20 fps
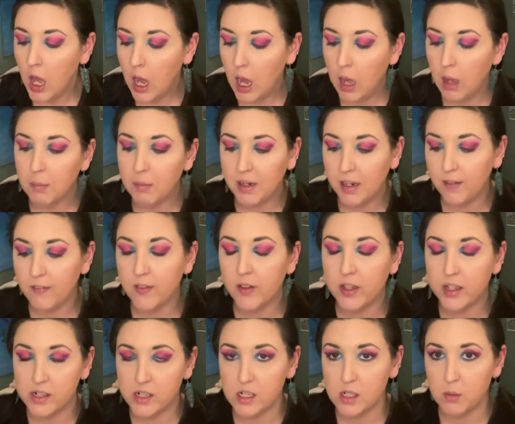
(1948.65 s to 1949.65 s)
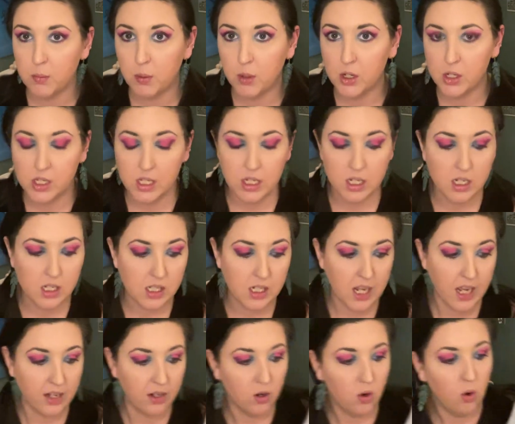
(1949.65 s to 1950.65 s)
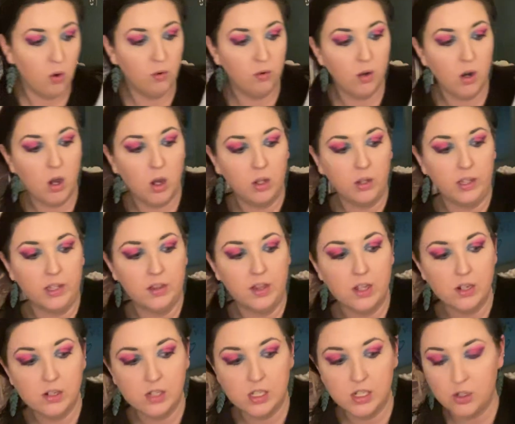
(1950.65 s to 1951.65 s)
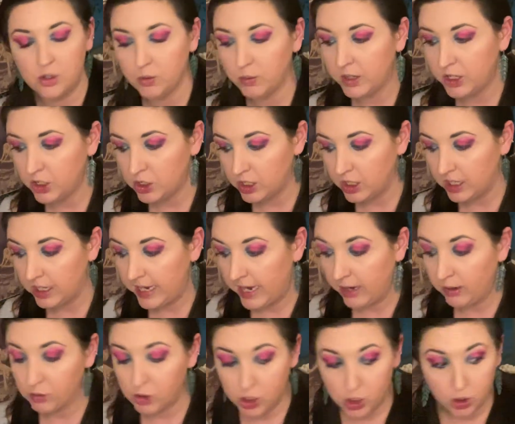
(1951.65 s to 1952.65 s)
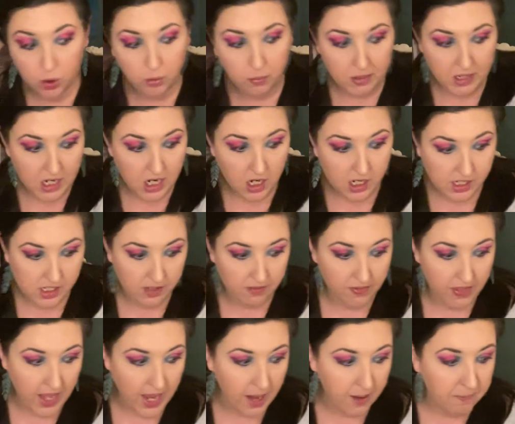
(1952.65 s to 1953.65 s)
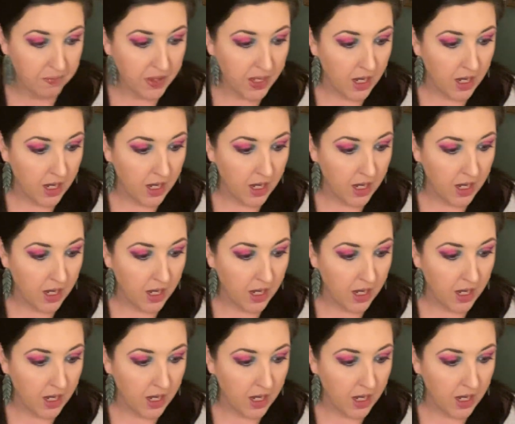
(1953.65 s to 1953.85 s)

Um, and I feel like this person is kind of overhauling their situation now too because of that.